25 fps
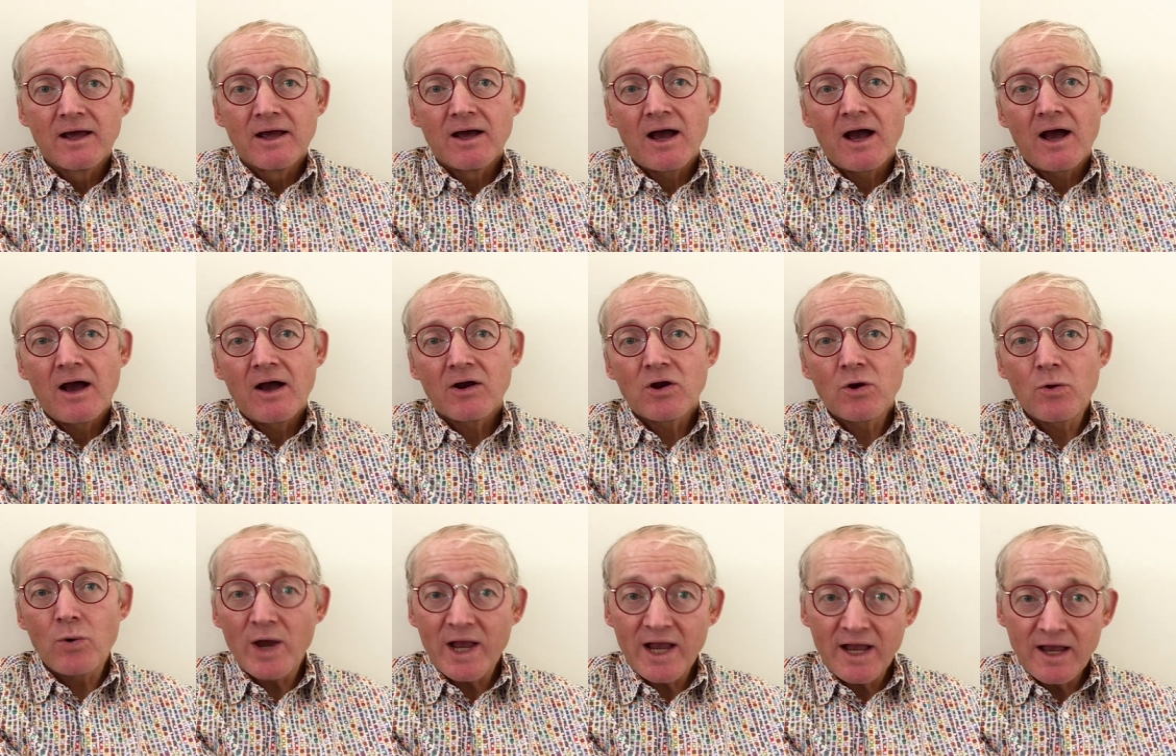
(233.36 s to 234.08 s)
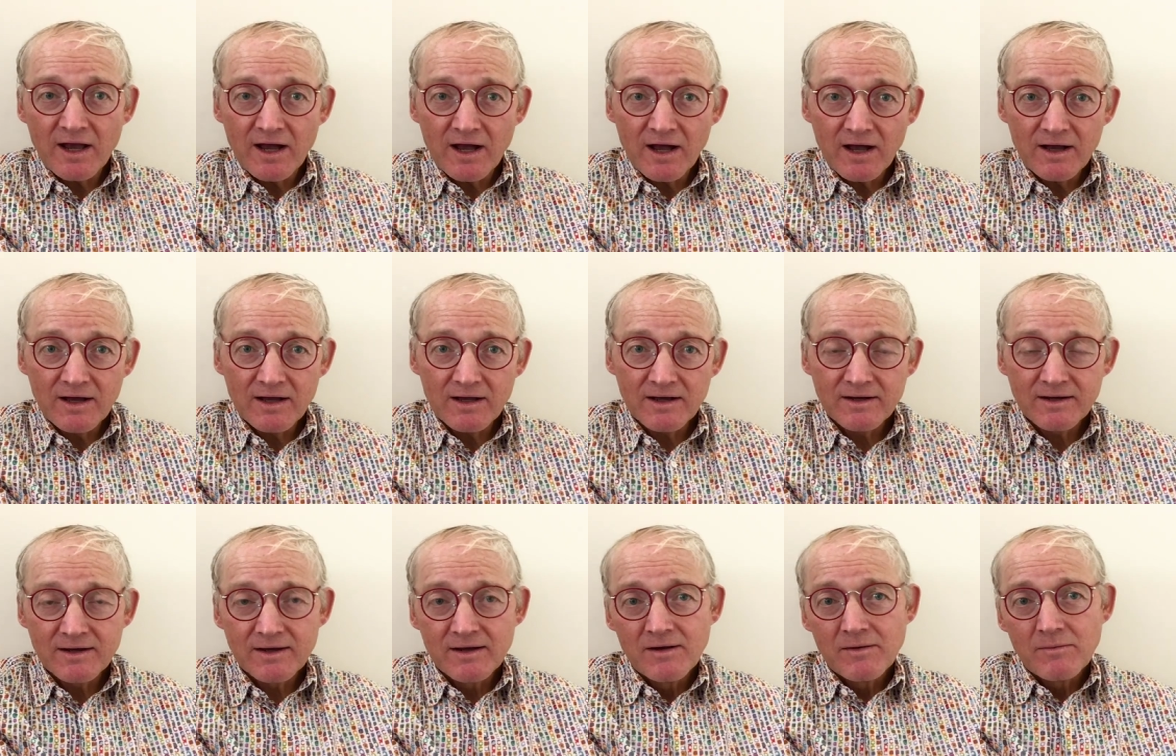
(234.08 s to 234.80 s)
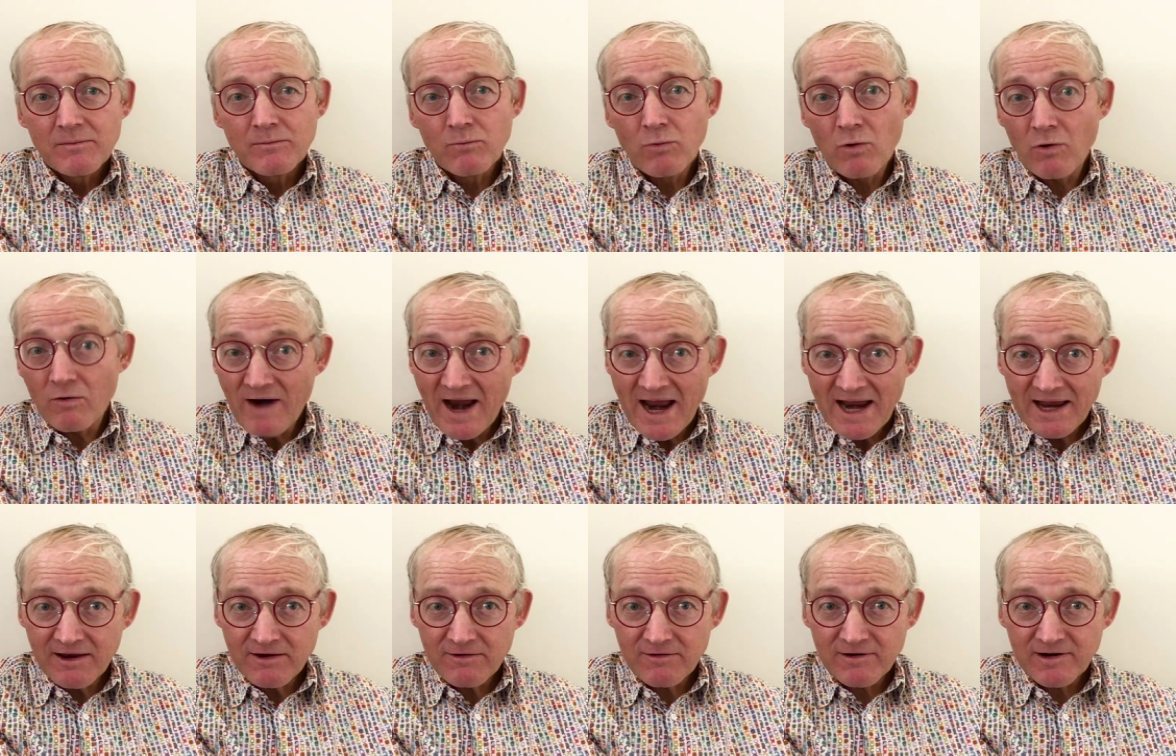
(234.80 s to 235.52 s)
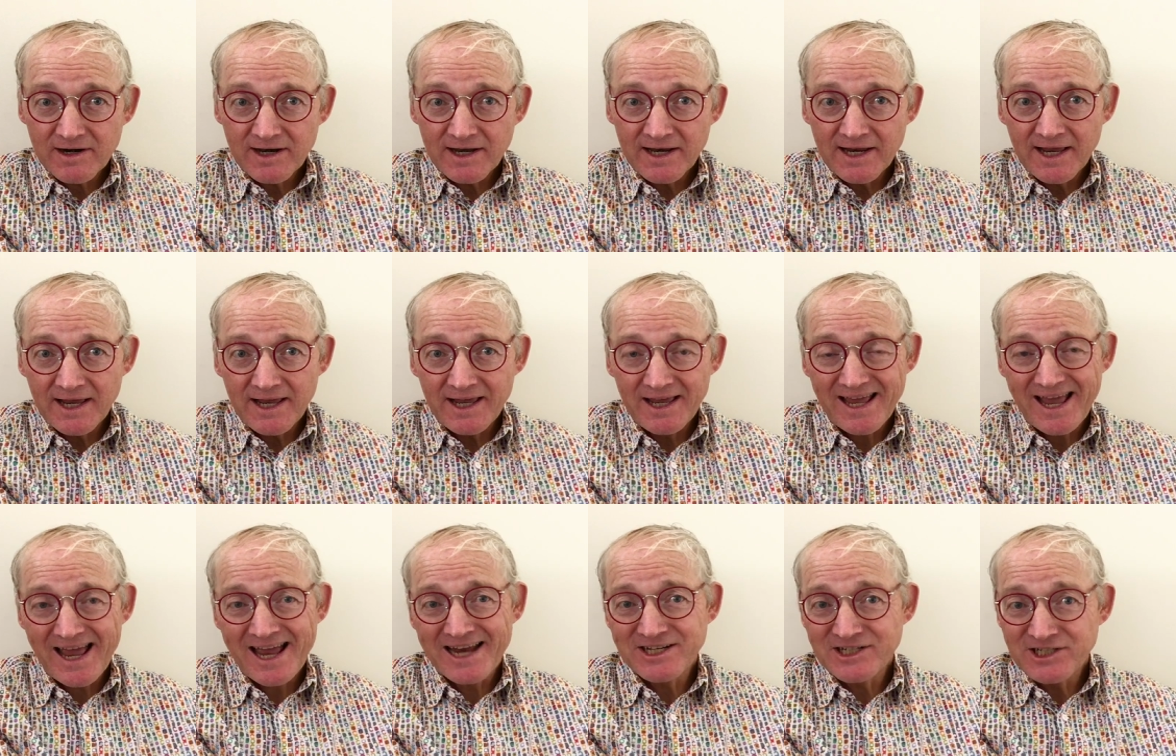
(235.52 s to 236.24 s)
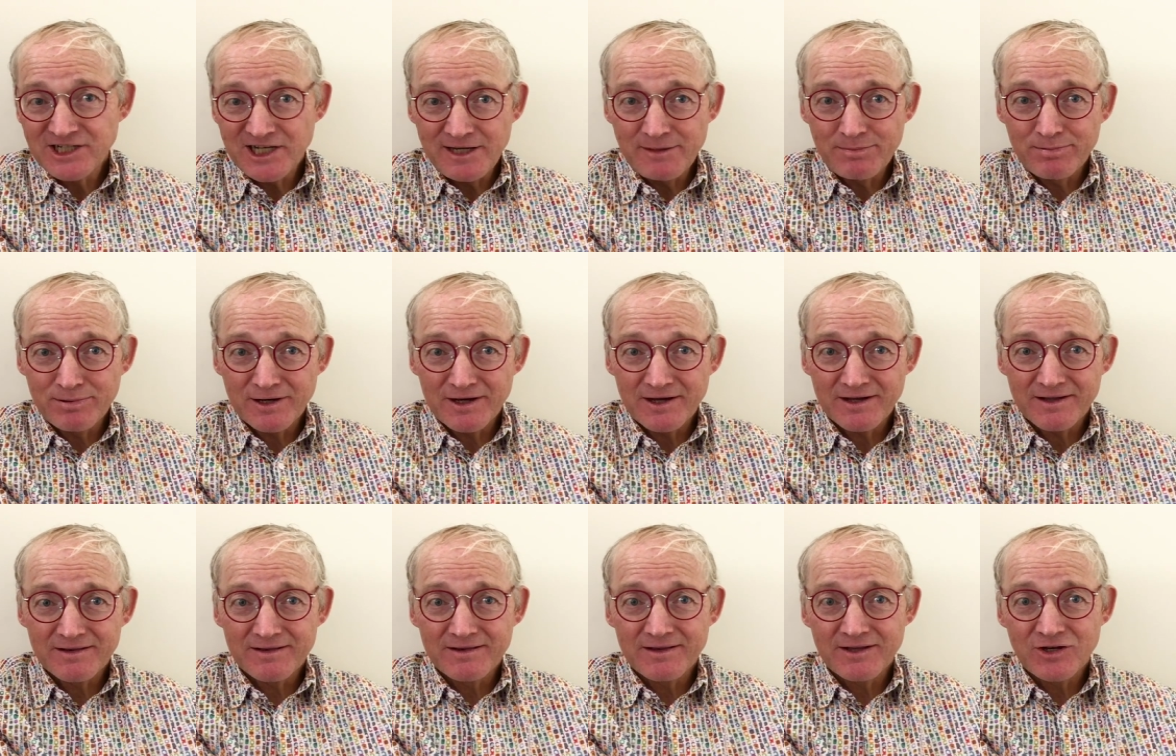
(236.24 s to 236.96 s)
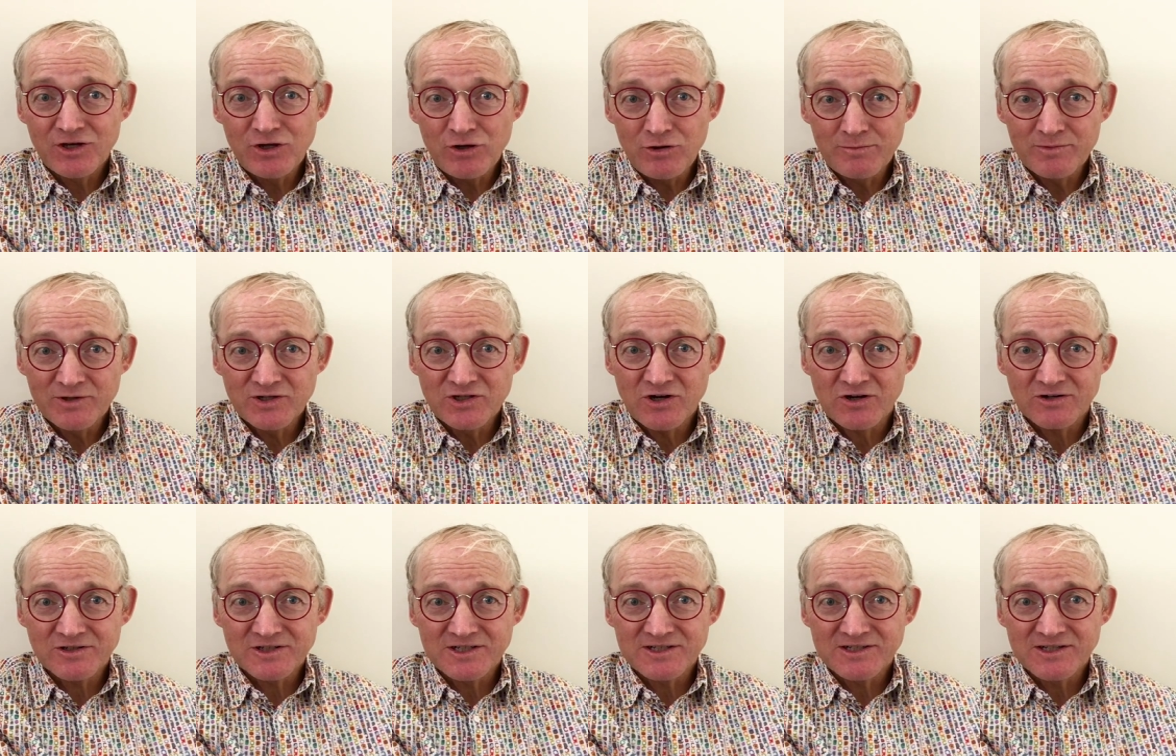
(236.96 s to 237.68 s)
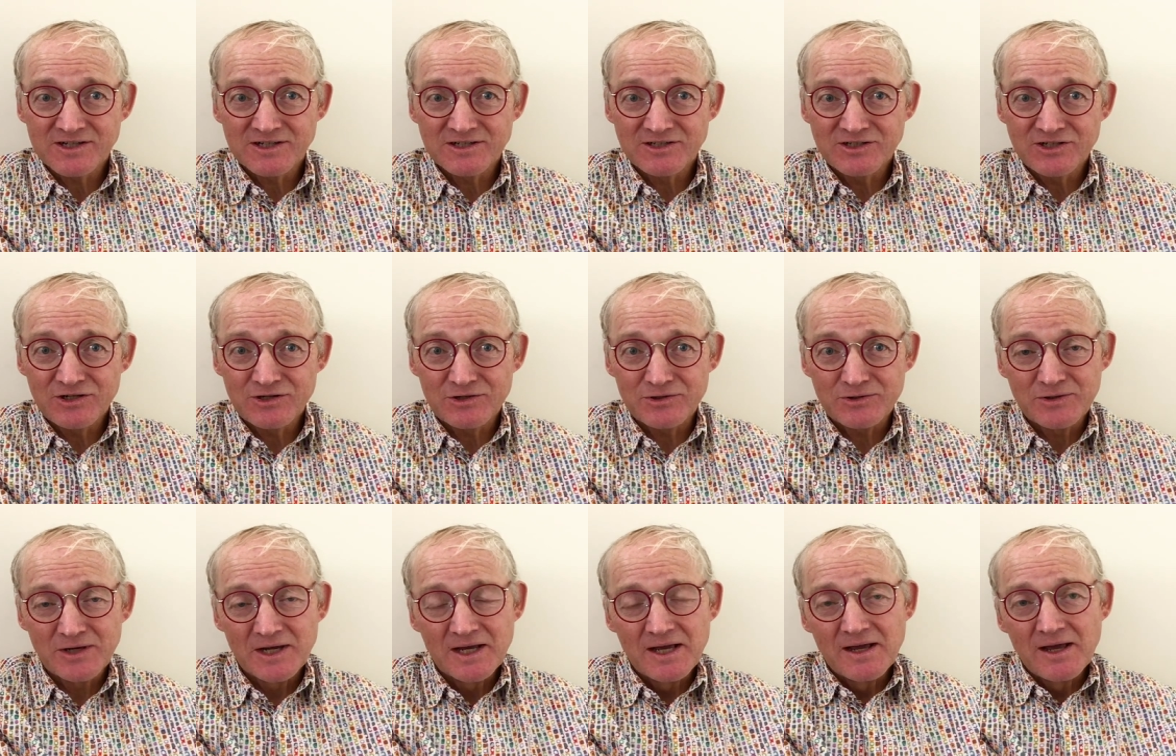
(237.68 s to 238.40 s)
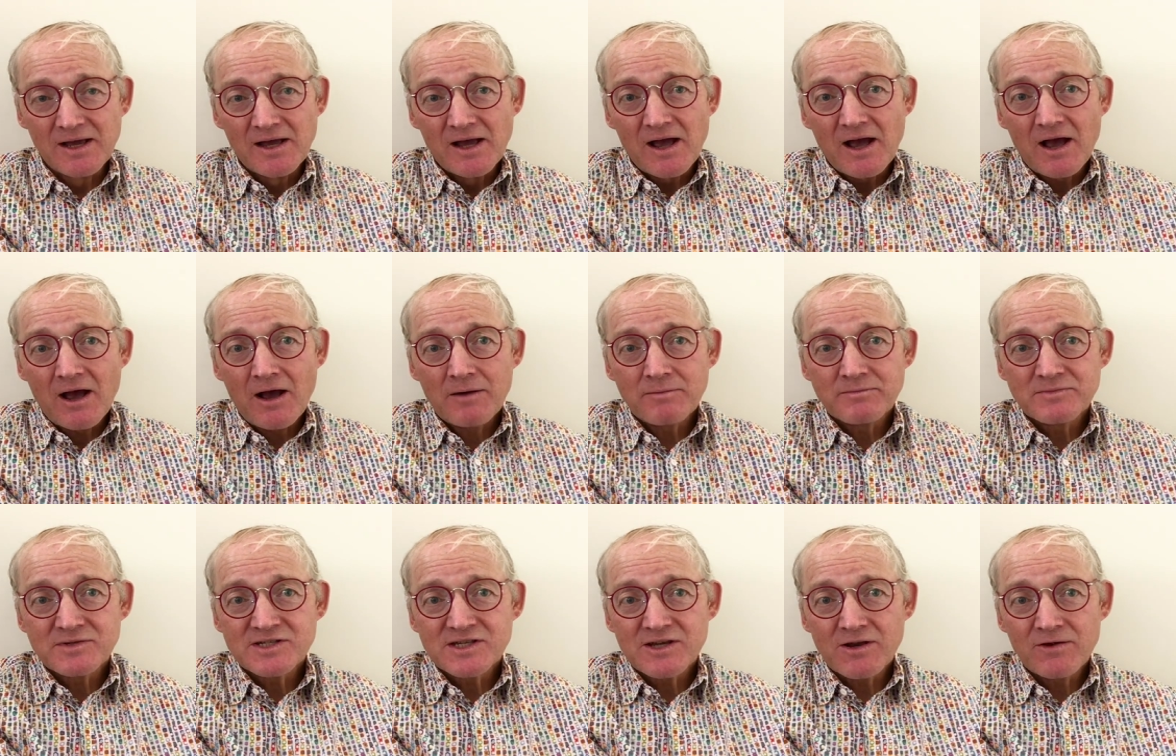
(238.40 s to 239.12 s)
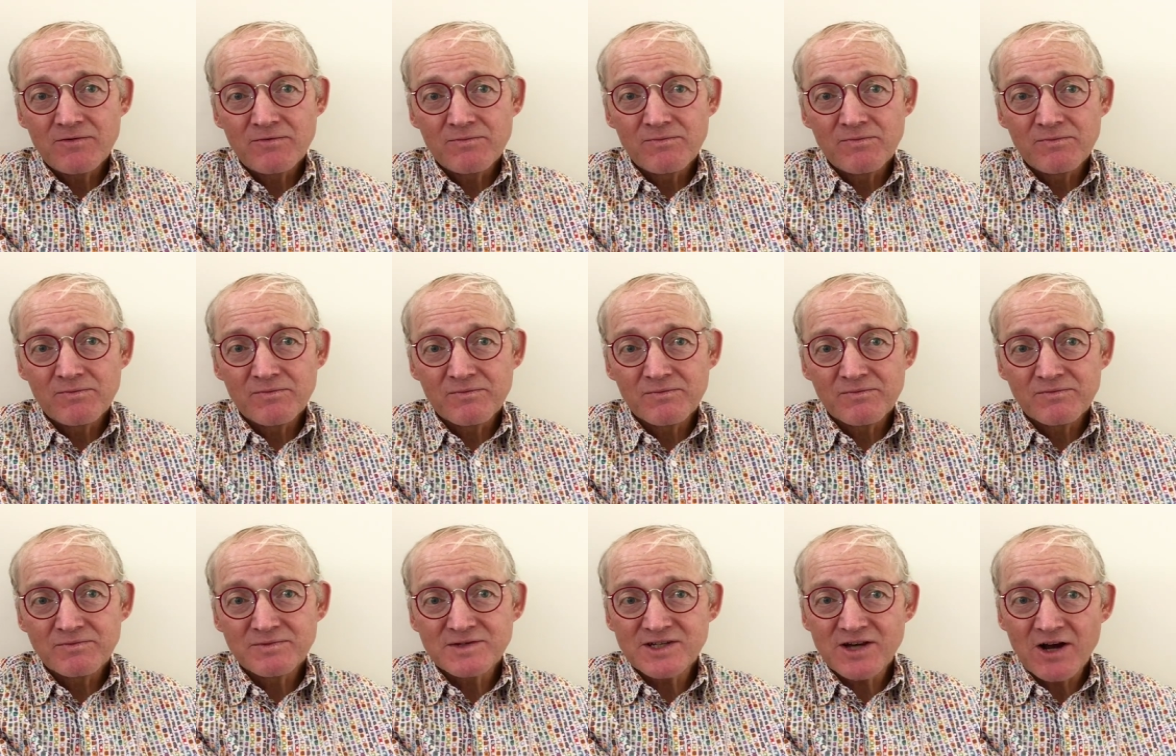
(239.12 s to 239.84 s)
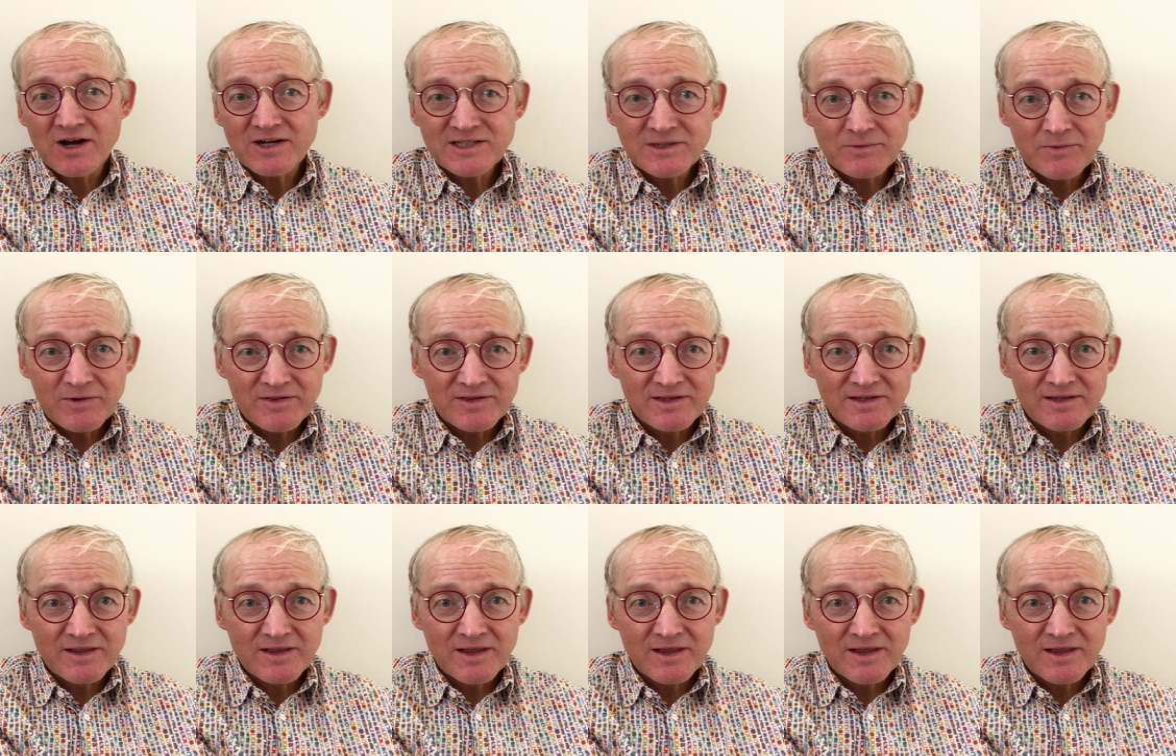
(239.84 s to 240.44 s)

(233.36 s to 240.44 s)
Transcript: uh, quicker, more accurately, and cheaper than human doctors can do. Um, so, starting with